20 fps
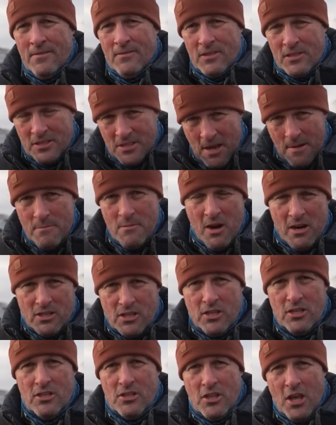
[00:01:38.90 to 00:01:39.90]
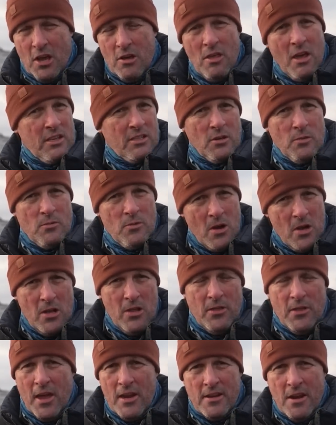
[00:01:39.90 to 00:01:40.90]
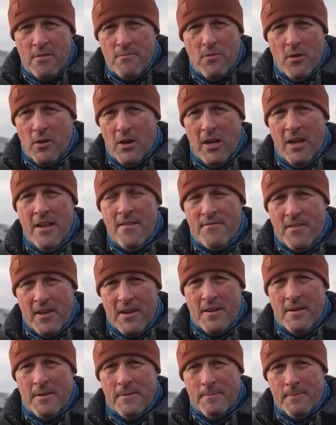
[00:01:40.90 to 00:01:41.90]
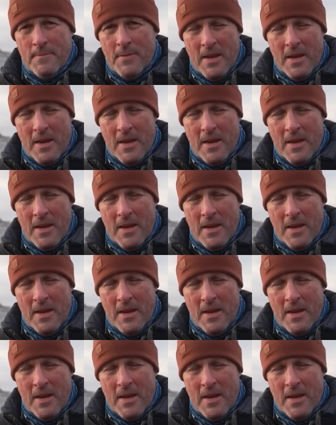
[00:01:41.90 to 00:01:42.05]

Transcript: For some Russians, though, that's a world they don't want to live in.